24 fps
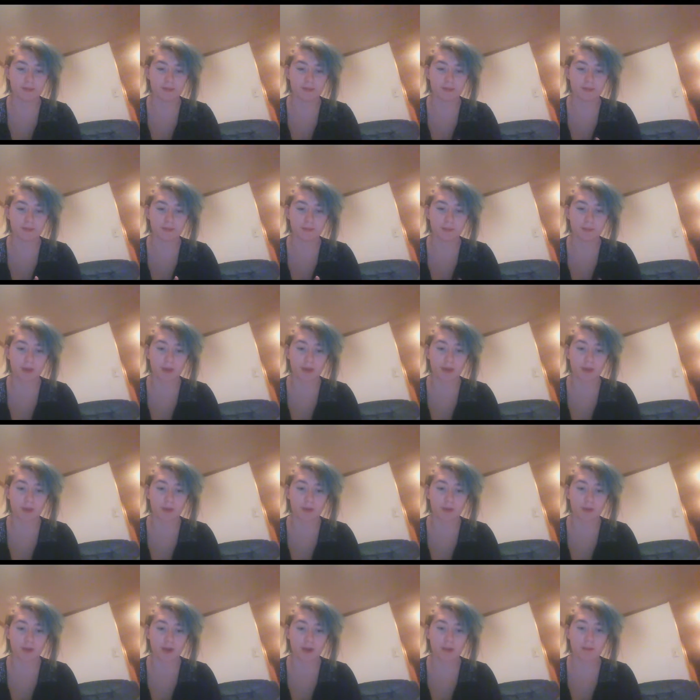my
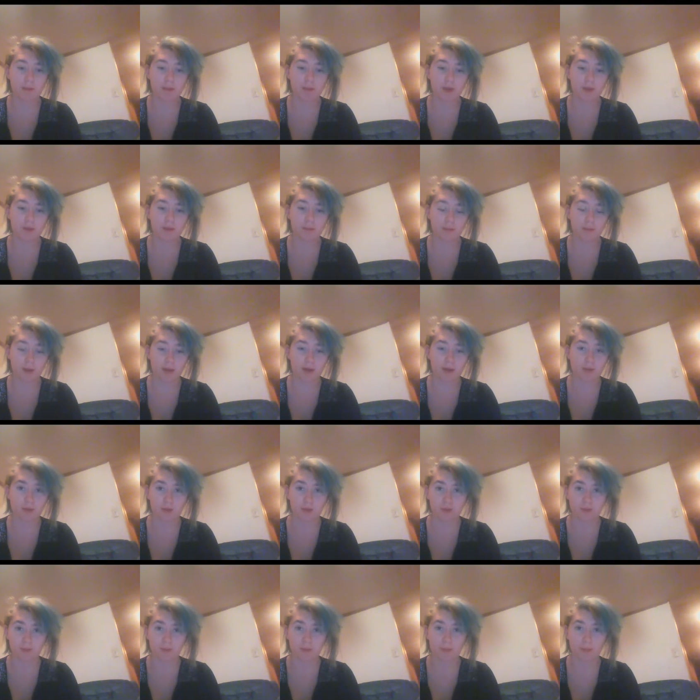grandma, of course my
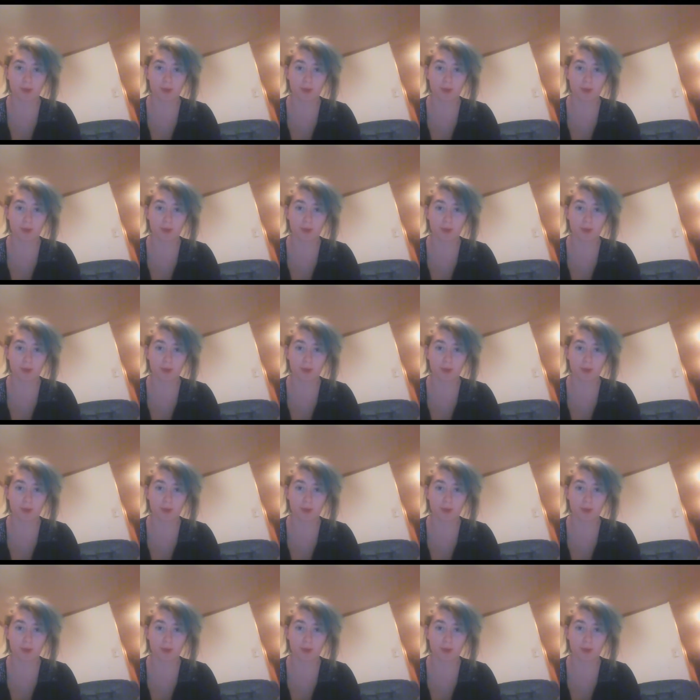mom,